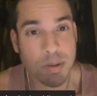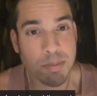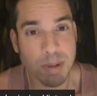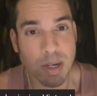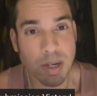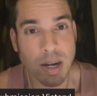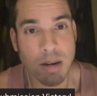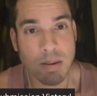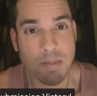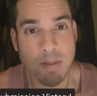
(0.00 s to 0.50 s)
But
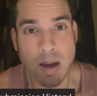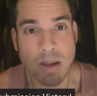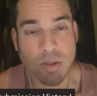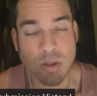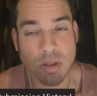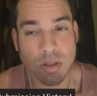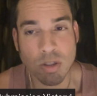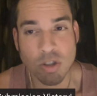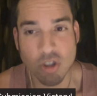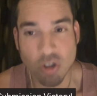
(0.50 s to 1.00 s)
I
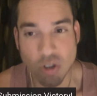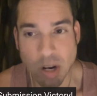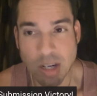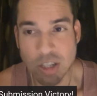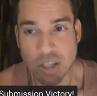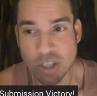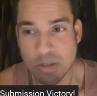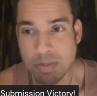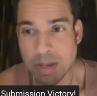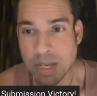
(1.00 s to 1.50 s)
thought the
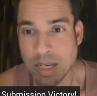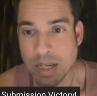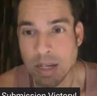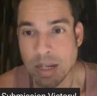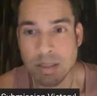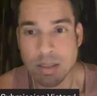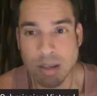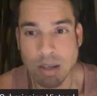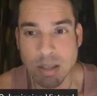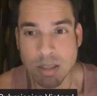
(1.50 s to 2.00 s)
strategy made a
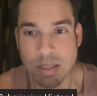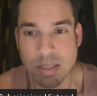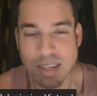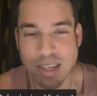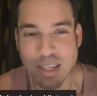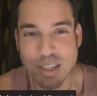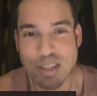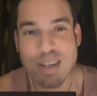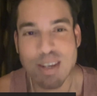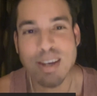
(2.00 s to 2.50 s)
ton of
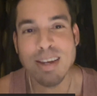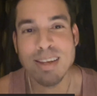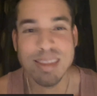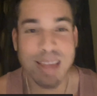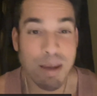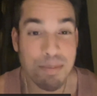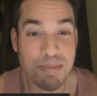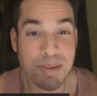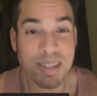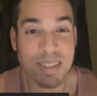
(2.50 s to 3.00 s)
sense.
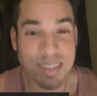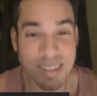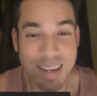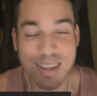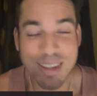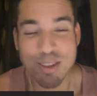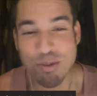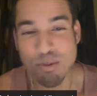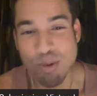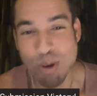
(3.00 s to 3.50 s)
That being
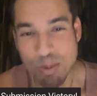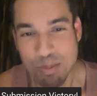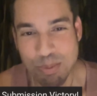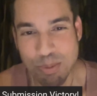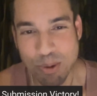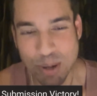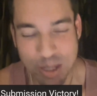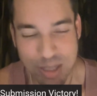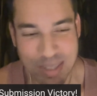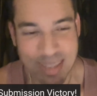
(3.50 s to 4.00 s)
said, there were
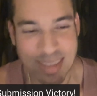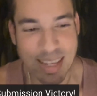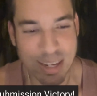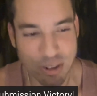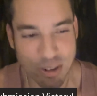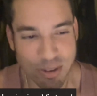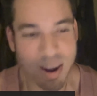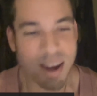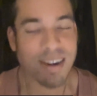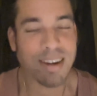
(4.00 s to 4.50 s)
points
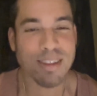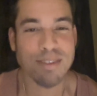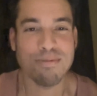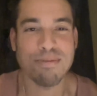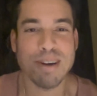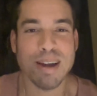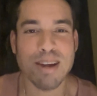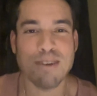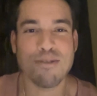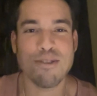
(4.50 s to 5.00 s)
later on in the
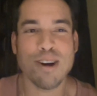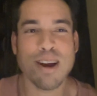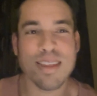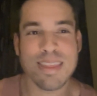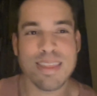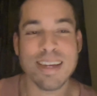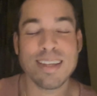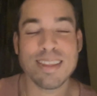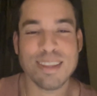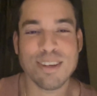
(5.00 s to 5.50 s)
fight where I
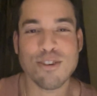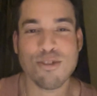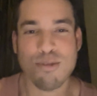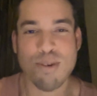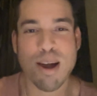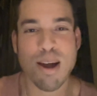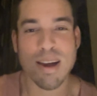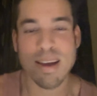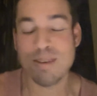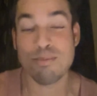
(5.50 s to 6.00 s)
think the
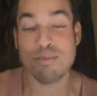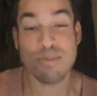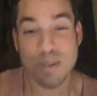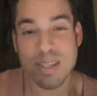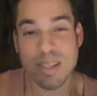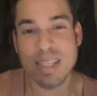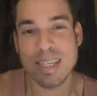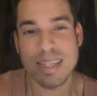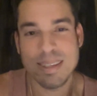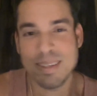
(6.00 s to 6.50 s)
crowd, it
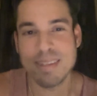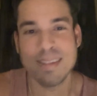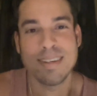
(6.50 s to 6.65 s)
really